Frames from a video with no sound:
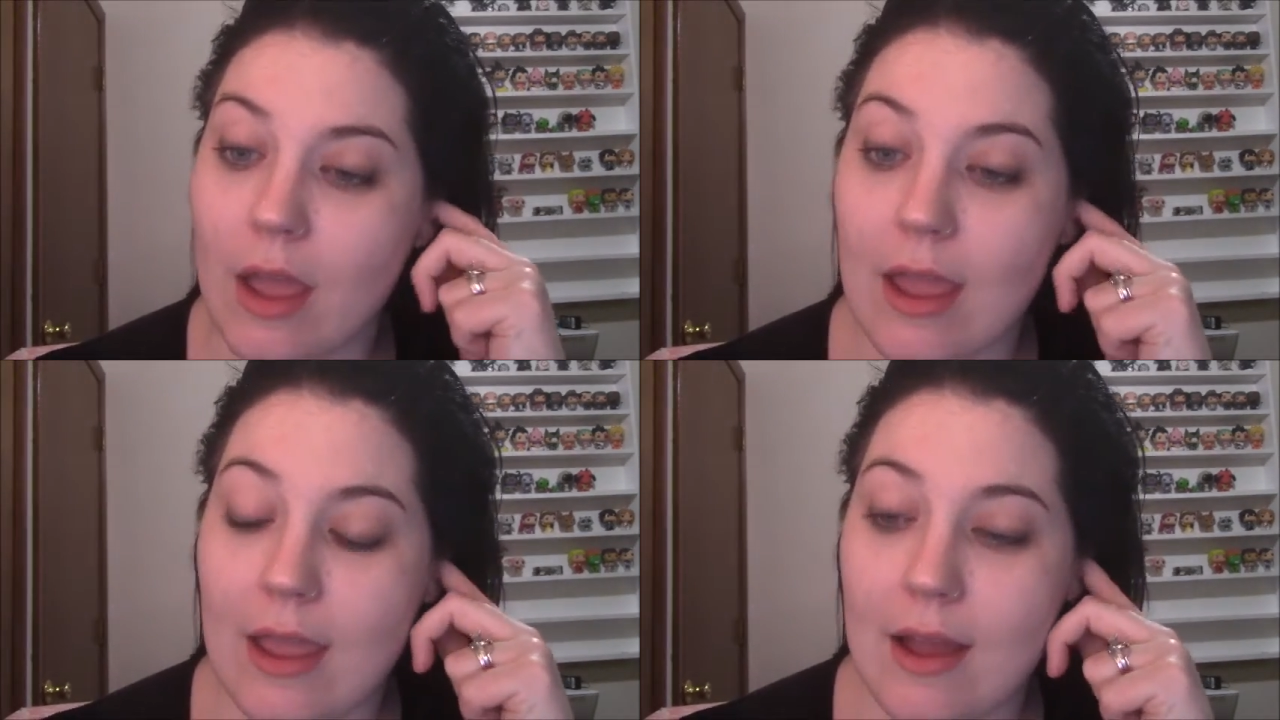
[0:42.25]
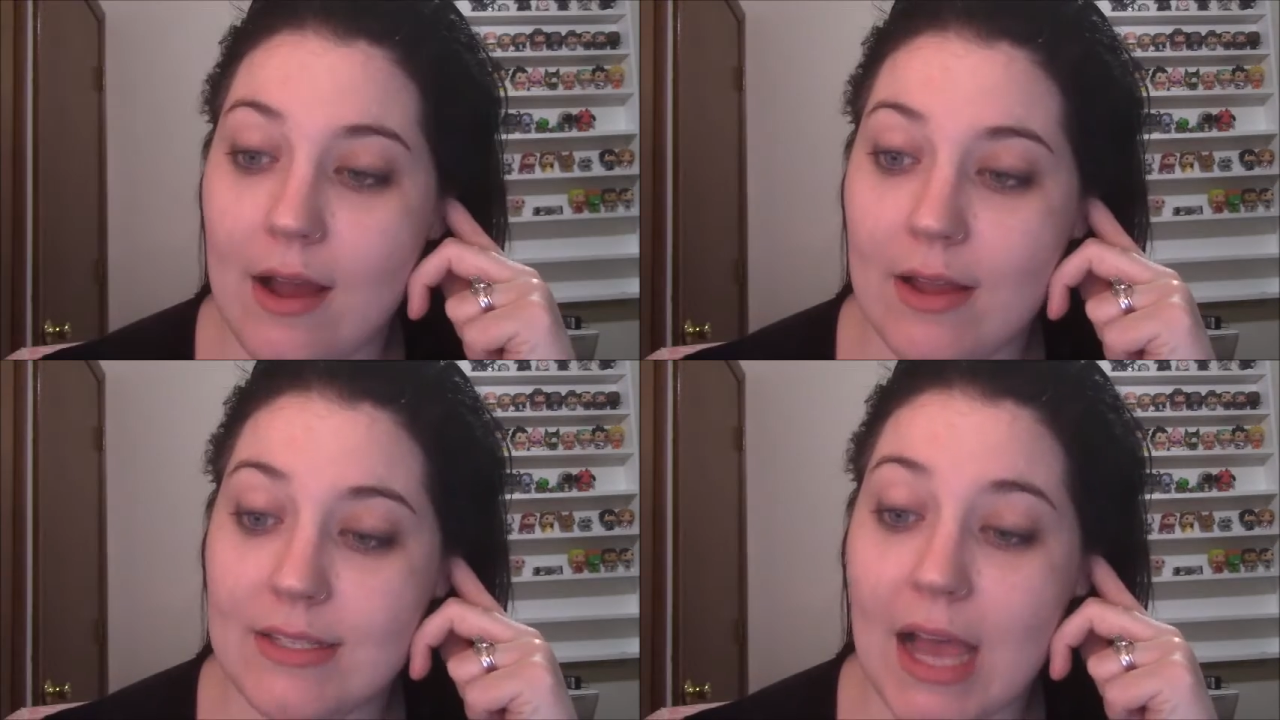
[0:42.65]

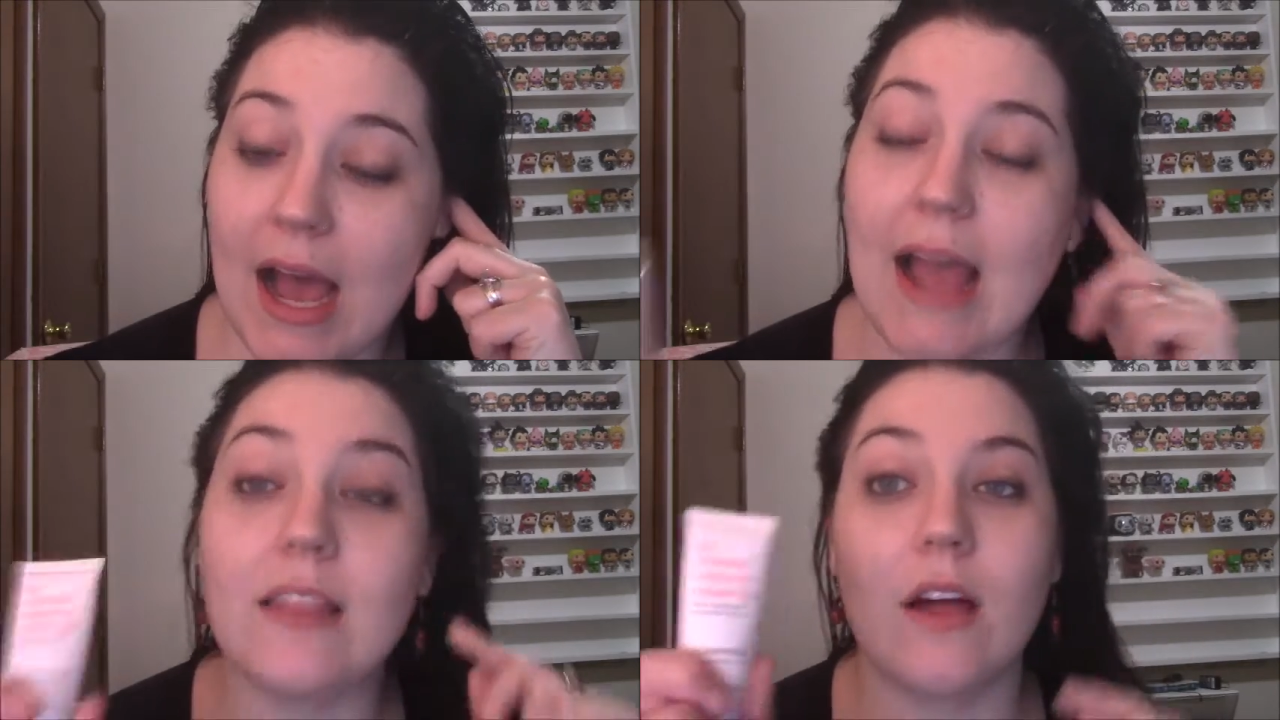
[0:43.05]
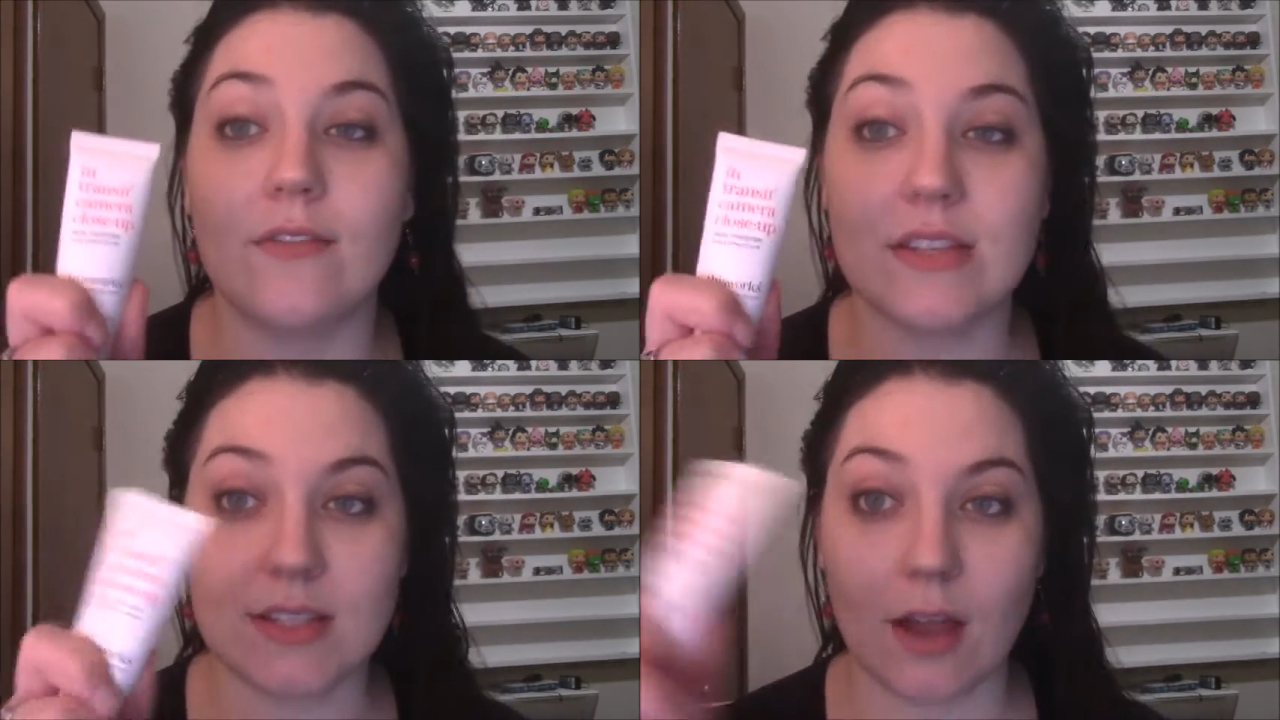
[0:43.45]
and I
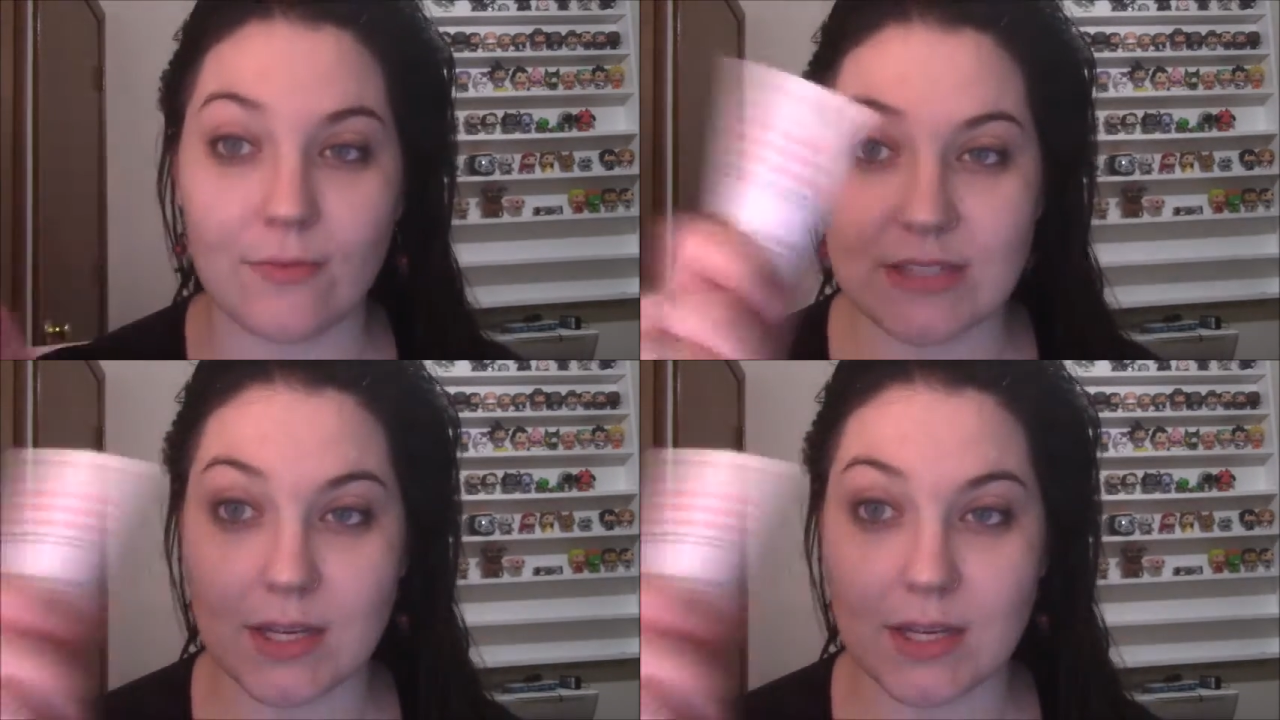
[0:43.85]
love this stuff.